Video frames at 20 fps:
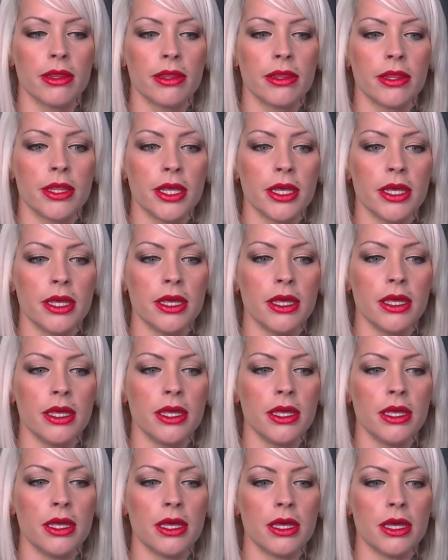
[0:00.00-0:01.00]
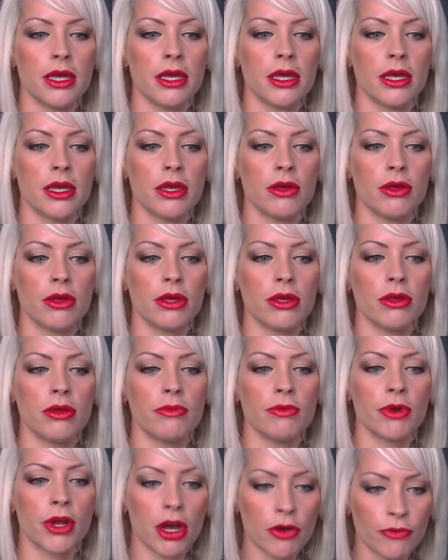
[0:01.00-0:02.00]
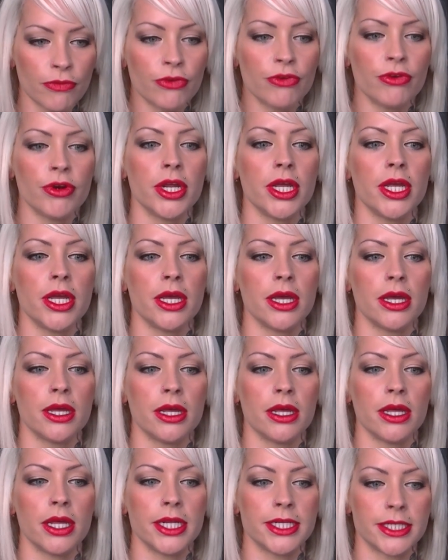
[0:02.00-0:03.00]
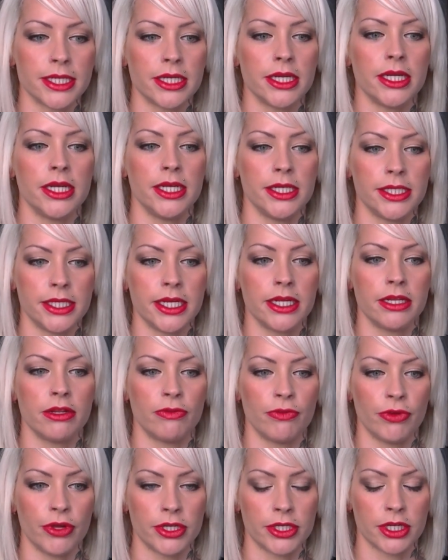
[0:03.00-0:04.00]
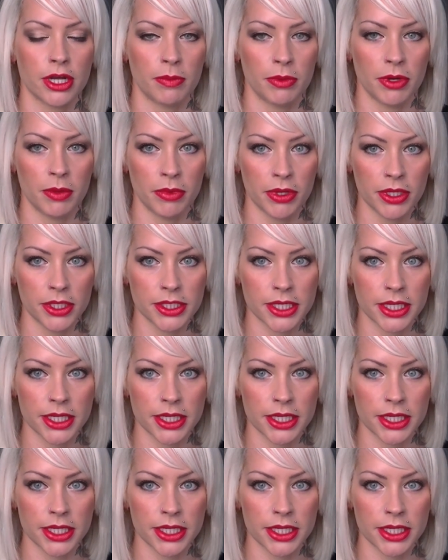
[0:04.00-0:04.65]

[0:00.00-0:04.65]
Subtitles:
The recovery isn't easy in the first couple of months,